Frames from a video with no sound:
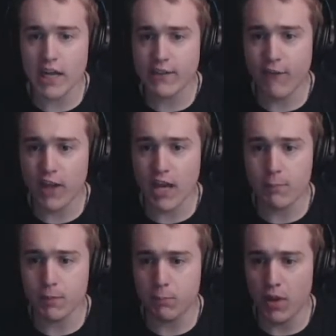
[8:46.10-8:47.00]
it's filling
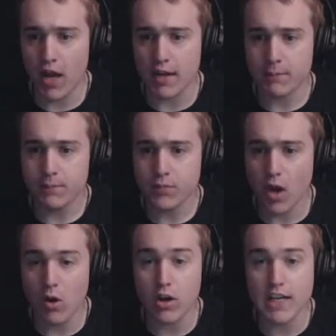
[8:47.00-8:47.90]
up with blood.
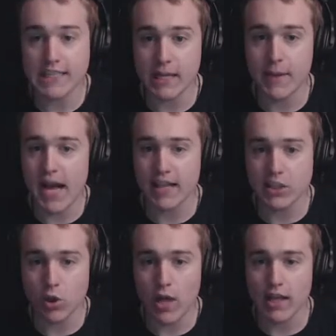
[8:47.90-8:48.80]
Oh good, it's coming out of the
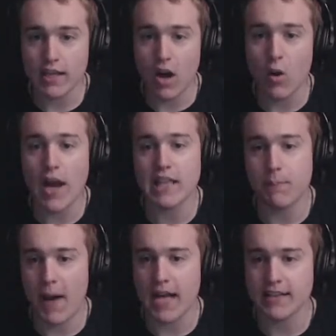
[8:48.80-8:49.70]
toilet. Oh, and the
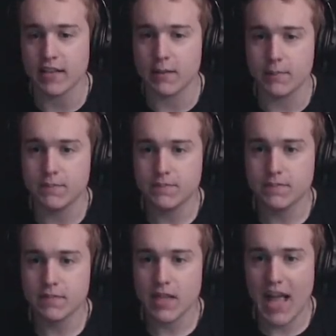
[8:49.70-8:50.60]
bathtub.
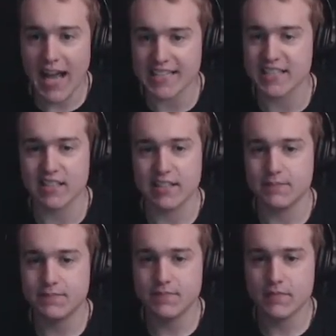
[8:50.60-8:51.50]
Excellent.
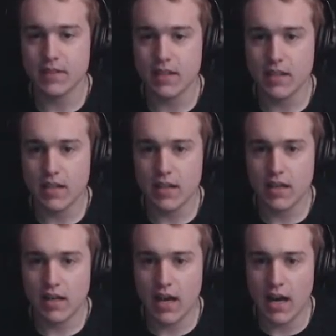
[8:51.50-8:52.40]

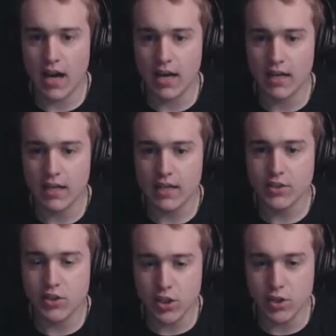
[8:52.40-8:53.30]
Uh,
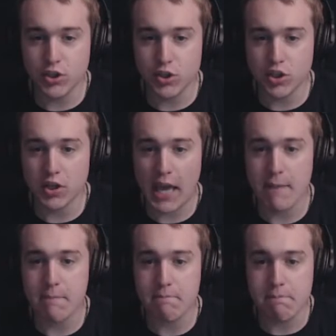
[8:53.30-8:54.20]
dude, you took a
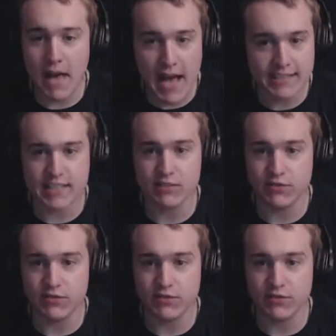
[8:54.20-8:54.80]
massive